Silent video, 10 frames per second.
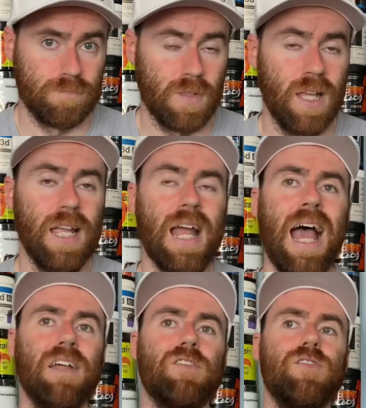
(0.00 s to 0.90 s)
It
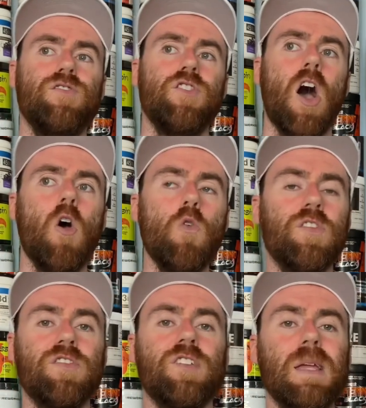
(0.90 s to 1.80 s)
has no
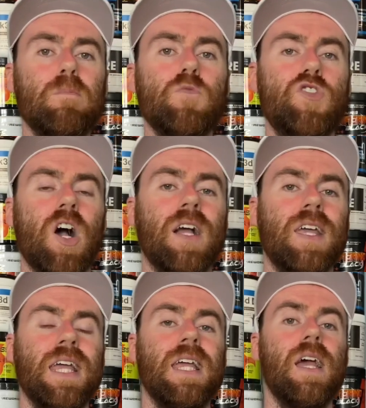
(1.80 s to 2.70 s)
stim
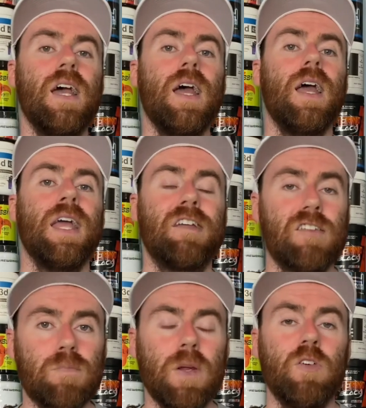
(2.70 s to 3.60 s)
junkie
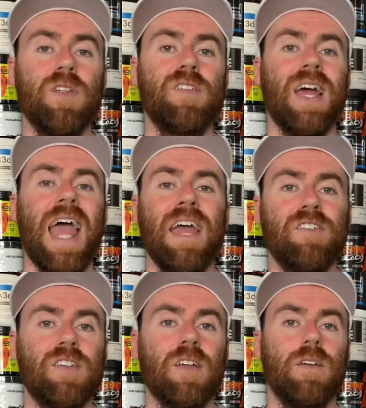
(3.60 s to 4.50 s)

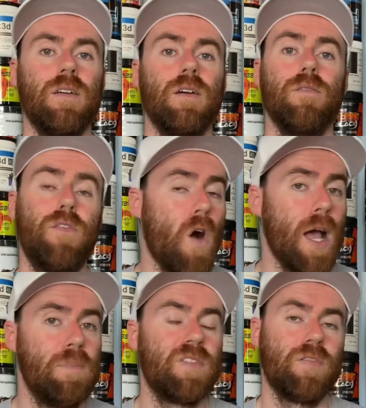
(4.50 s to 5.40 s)
experience-esque
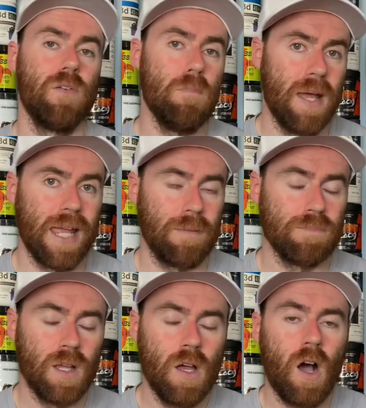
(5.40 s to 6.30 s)
vibes for me.
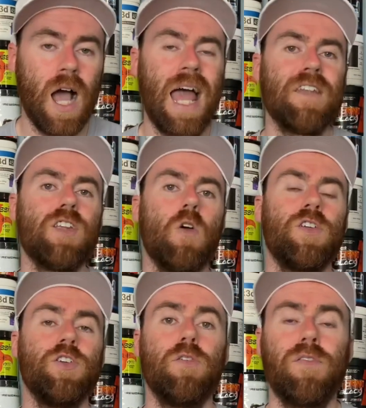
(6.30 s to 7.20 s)
I had no
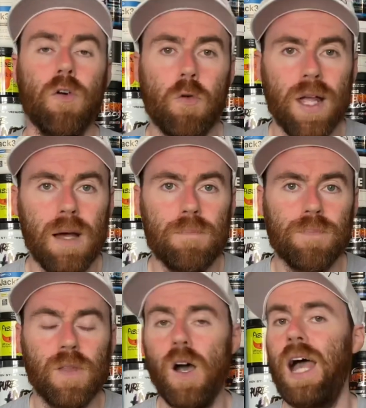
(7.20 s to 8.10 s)
euphoria,
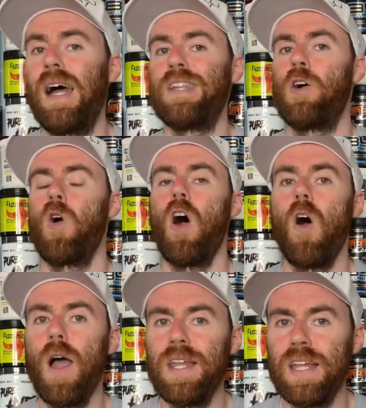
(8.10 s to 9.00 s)
I had no
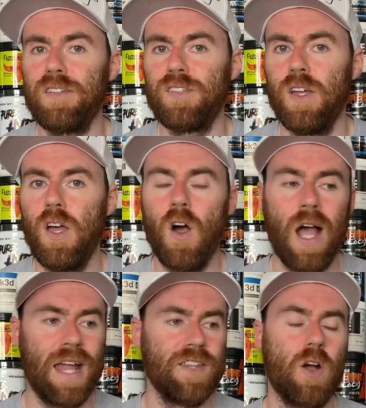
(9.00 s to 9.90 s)
highness, I
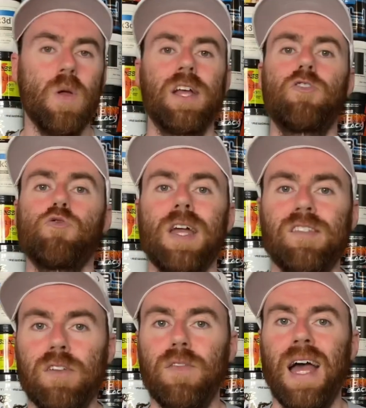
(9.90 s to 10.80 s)
had no
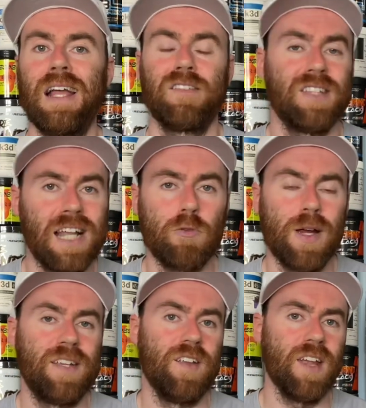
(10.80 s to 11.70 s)
aggressive,
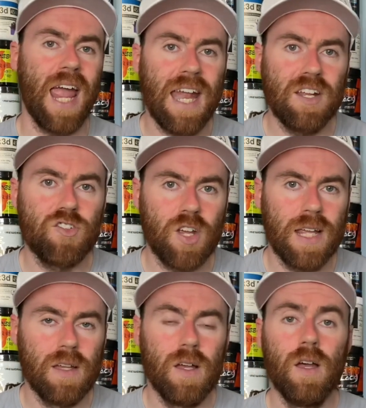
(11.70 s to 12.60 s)
accelerated energy.
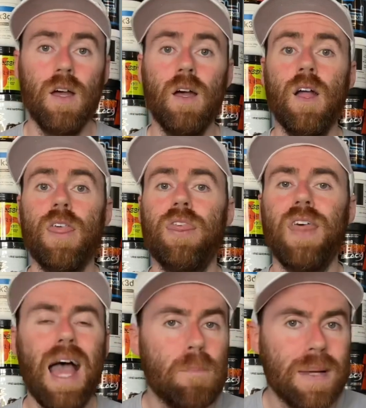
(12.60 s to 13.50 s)

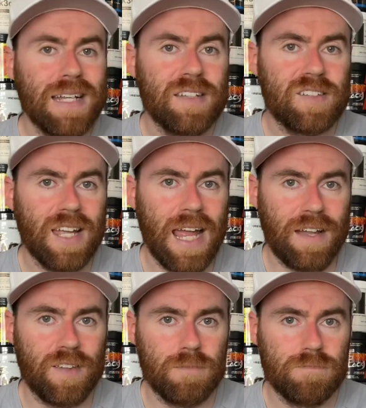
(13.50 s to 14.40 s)
That being said,
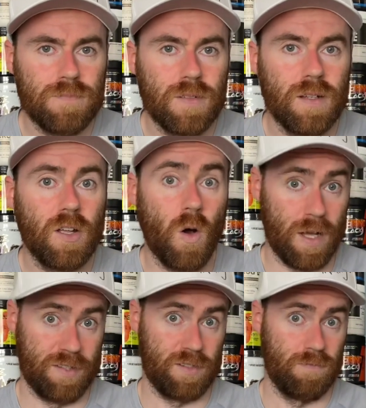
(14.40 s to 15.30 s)
guys,